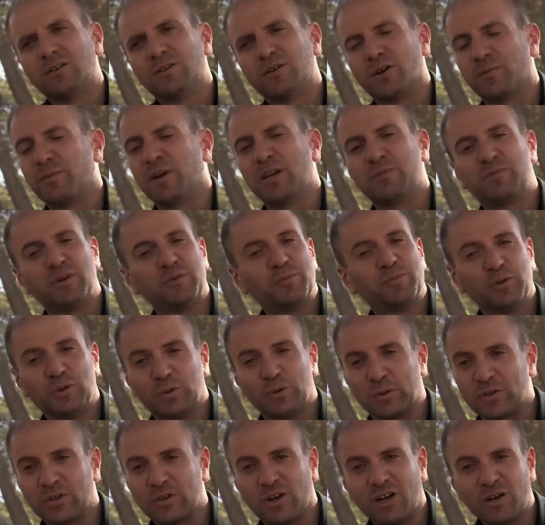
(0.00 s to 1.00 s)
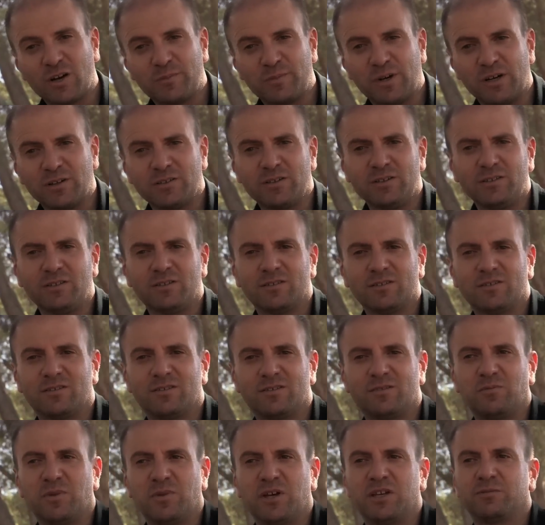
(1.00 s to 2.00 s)
There are many people who talk about it,
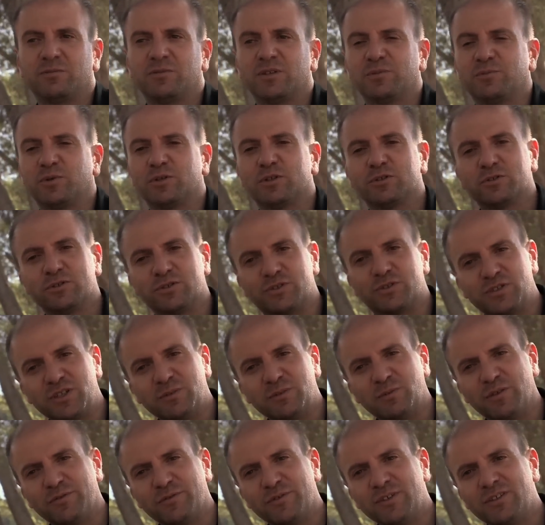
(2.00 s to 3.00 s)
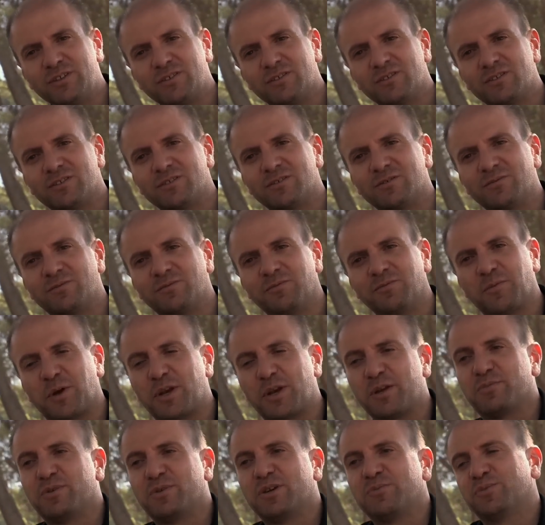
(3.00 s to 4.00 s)
many people who dream of it,
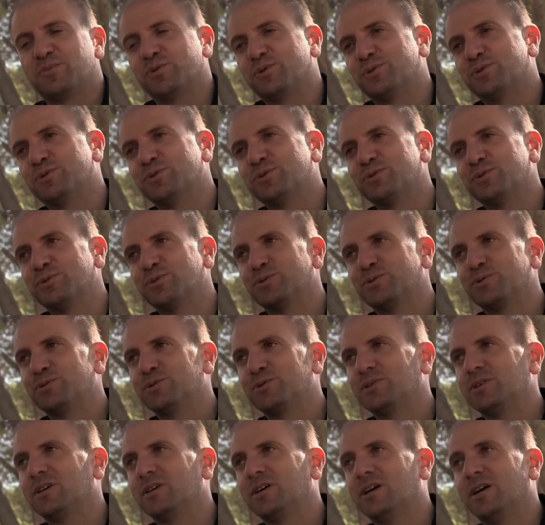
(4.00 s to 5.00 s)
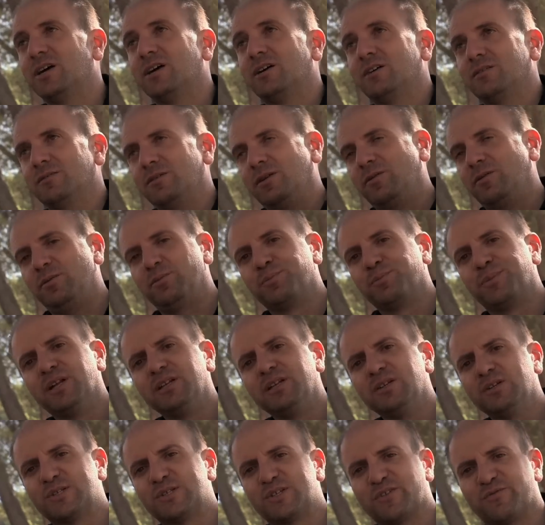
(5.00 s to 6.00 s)
many people who,
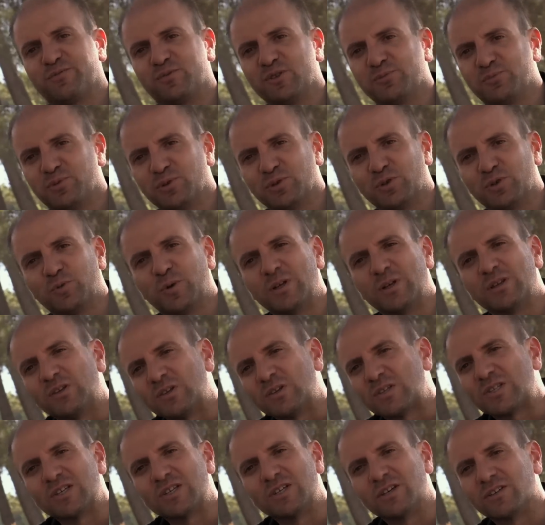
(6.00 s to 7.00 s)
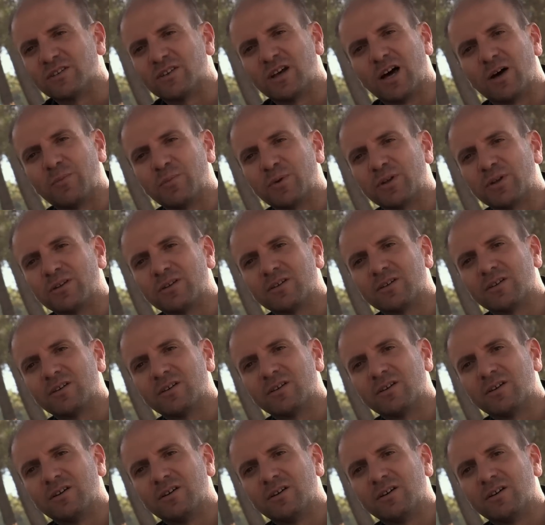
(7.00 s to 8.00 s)
millions of people who want to see it happen.
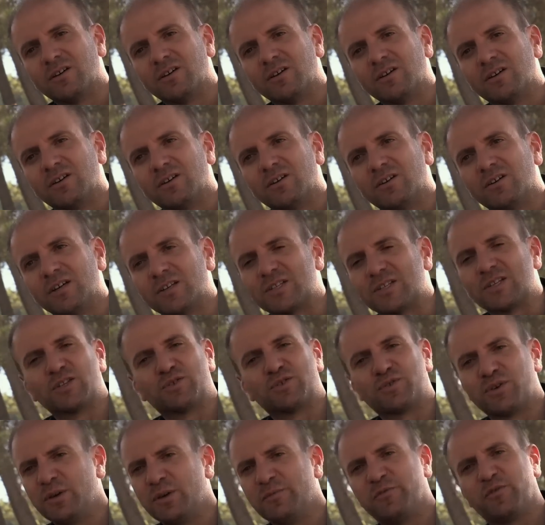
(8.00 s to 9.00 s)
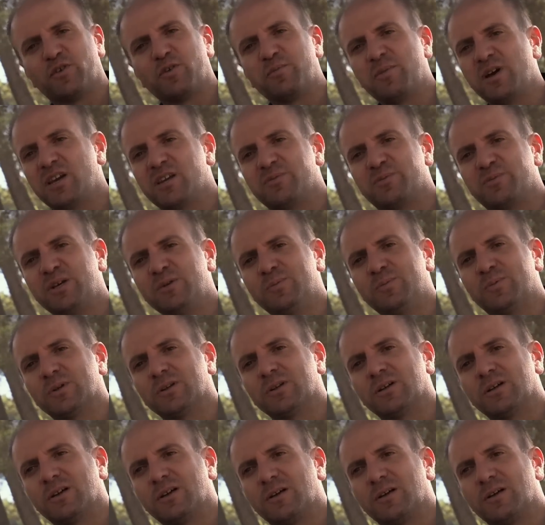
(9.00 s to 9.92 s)
It's a dream for many people.